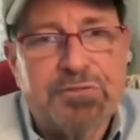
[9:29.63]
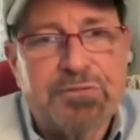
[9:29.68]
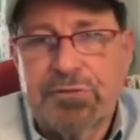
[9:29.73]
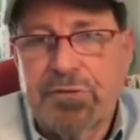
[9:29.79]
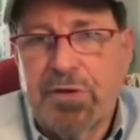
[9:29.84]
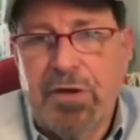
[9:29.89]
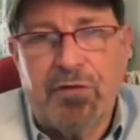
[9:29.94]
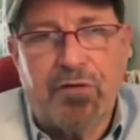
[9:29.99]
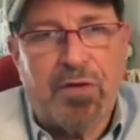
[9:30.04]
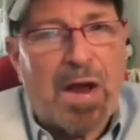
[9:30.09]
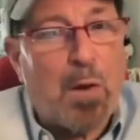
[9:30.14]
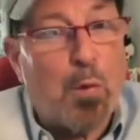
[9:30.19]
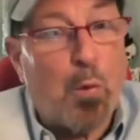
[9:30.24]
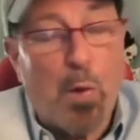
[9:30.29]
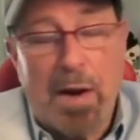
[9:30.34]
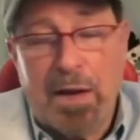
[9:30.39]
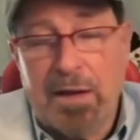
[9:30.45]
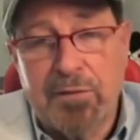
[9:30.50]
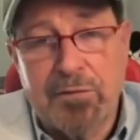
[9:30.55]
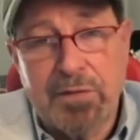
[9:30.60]
Is that
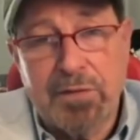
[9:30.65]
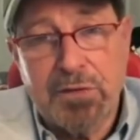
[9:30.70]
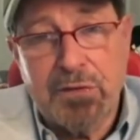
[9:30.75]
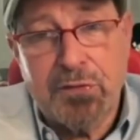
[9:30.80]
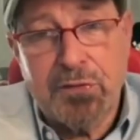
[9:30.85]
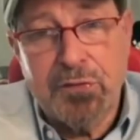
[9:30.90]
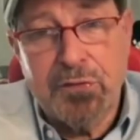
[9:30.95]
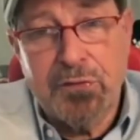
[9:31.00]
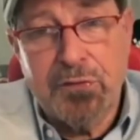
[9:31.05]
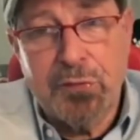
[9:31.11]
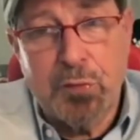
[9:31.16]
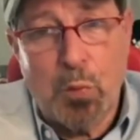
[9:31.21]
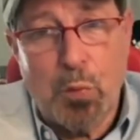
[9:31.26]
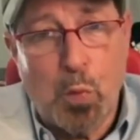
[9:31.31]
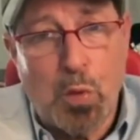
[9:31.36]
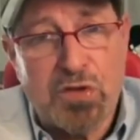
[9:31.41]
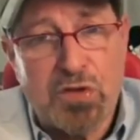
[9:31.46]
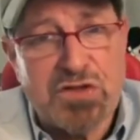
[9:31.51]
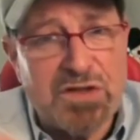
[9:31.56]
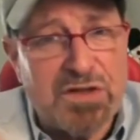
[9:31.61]
relevant to
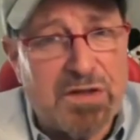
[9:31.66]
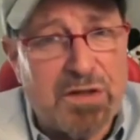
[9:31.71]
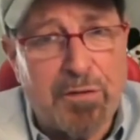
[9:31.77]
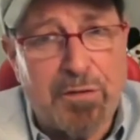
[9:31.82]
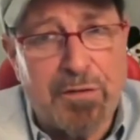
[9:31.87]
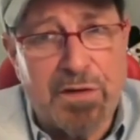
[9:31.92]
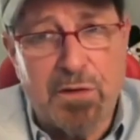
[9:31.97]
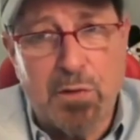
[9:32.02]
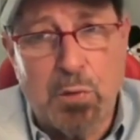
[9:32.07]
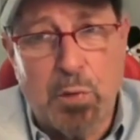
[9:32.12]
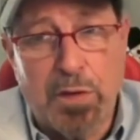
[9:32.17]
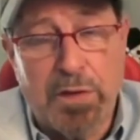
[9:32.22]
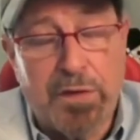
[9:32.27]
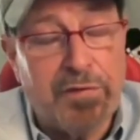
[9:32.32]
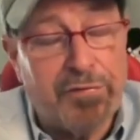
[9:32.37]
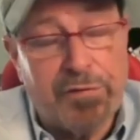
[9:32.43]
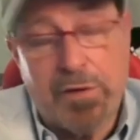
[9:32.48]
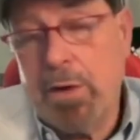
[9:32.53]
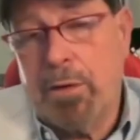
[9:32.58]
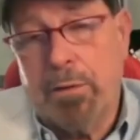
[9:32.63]
what she did or didn't
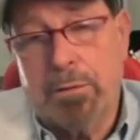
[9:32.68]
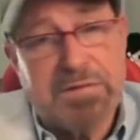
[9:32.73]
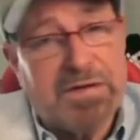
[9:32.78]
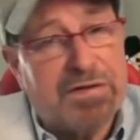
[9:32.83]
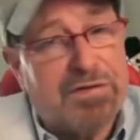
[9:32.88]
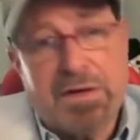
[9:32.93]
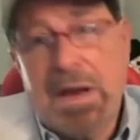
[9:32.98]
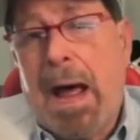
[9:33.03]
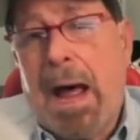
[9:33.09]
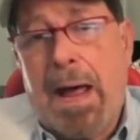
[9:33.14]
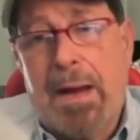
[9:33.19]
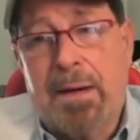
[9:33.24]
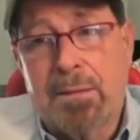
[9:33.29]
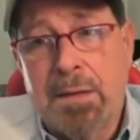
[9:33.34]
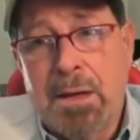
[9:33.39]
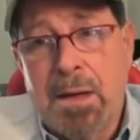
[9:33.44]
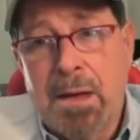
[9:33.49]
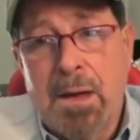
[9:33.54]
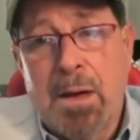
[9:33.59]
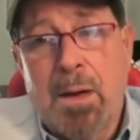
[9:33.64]
witness? No, it's not,
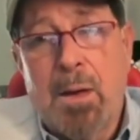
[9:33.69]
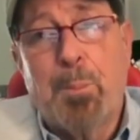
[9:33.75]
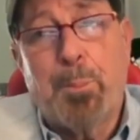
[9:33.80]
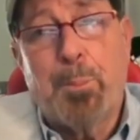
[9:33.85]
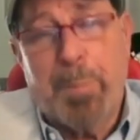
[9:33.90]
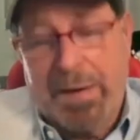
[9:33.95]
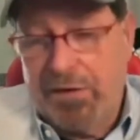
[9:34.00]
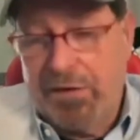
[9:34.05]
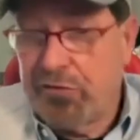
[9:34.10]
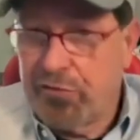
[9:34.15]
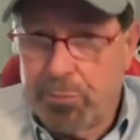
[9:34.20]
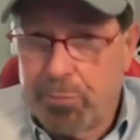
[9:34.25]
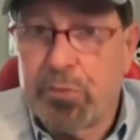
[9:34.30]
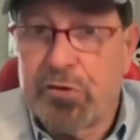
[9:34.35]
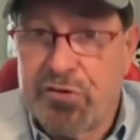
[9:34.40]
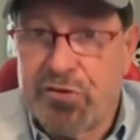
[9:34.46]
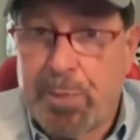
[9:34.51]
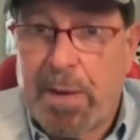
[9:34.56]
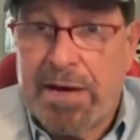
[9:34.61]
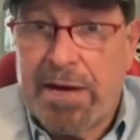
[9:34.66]
but it's
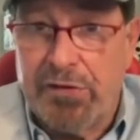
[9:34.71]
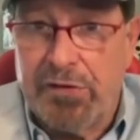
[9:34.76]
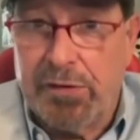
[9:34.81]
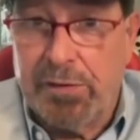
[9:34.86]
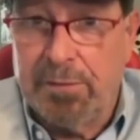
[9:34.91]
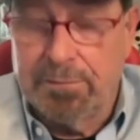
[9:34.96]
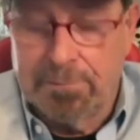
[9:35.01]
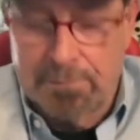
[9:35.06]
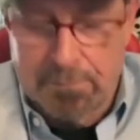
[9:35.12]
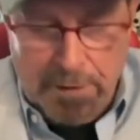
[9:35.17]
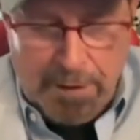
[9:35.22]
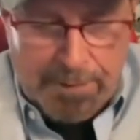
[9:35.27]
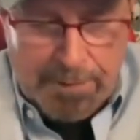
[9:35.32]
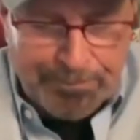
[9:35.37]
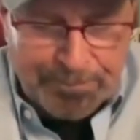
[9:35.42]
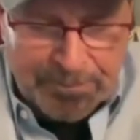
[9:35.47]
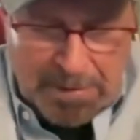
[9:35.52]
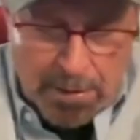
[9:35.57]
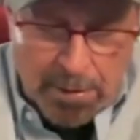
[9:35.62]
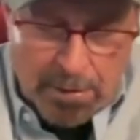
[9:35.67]
pretty spicy. Right.
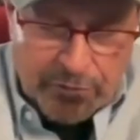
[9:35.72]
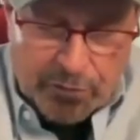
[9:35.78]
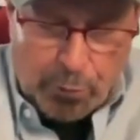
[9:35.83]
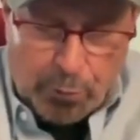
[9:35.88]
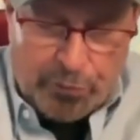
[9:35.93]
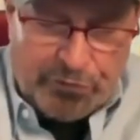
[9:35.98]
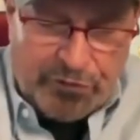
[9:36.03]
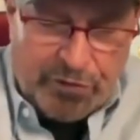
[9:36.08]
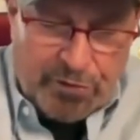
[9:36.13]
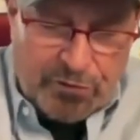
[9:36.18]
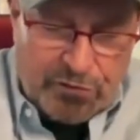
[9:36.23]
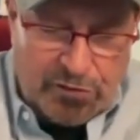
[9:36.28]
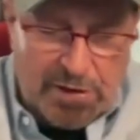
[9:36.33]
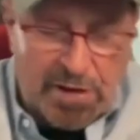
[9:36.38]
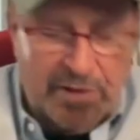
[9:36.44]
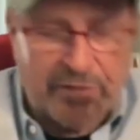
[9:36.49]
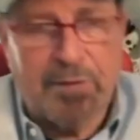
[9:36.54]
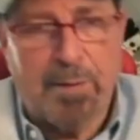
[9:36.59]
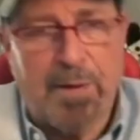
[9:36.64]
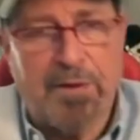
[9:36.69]
So we'll see if she
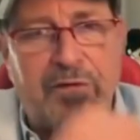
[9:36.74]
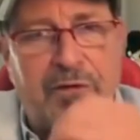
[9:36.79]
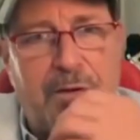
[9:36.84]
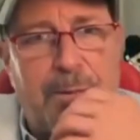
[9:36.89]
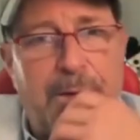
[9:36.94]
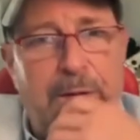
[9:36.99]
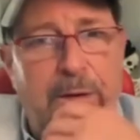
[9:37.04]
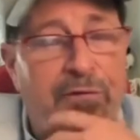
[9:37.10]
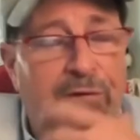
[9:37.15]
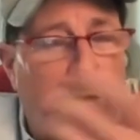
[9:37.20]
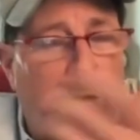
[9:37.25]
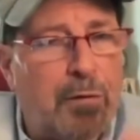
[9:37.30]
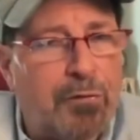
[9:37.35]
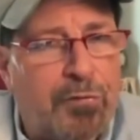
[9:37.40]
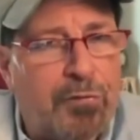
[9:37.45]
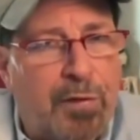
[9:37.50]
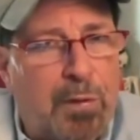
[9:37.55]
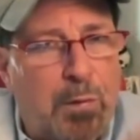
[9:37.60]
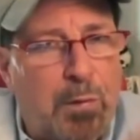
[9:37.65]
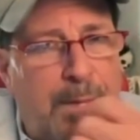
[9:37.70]
actually makes an appearance. I
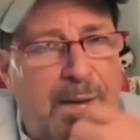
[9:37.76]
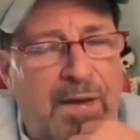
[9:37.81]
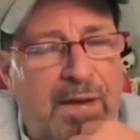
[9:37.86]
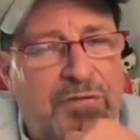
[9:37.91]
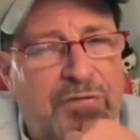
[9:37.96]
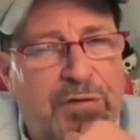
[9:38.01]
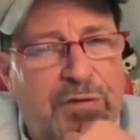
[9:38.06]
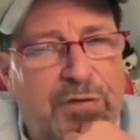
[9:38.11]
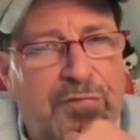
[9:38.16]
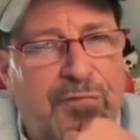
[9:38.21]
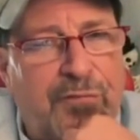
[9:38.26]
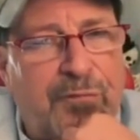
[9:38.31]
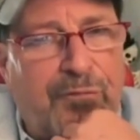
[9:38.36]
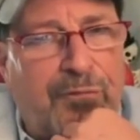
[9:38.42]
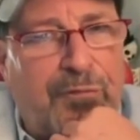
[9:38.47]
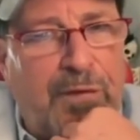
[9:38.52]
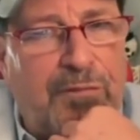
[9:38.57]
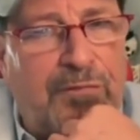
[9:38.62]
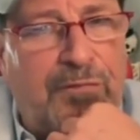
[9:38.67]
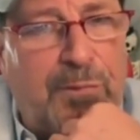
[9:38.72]
also think we may see
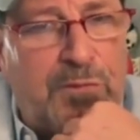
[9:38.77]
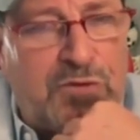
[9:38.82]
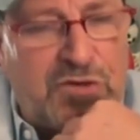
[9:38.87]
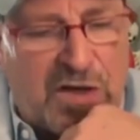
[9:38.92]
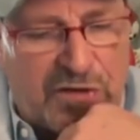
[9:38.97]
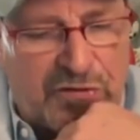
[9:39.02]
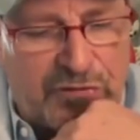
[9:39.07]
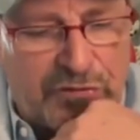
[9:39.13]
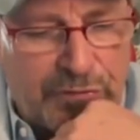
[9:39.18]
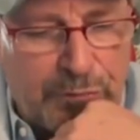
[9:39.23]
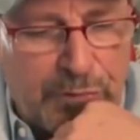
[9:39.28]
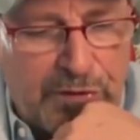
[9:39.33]
from Justin.